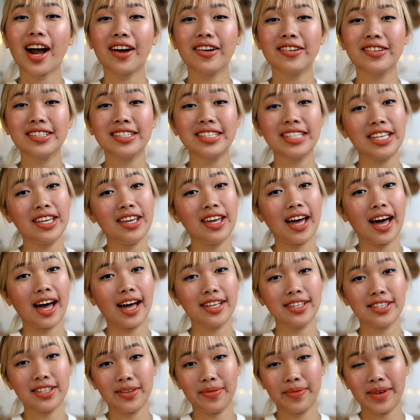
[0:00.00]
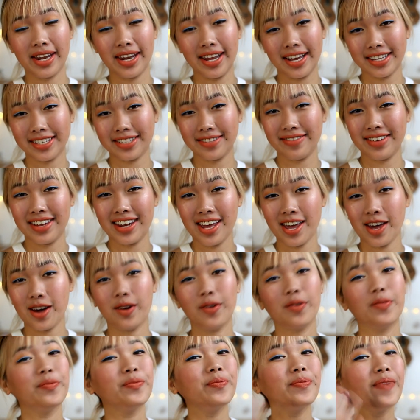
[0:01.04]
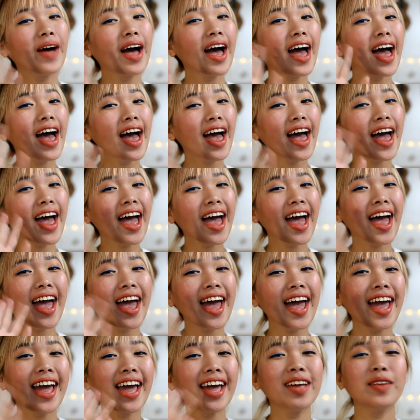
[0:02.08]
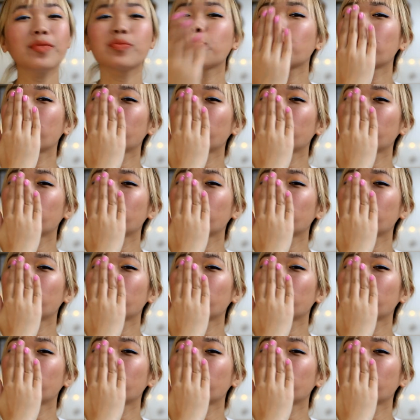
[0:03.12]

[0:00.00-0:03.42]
I will see you guys until my next video. Bye!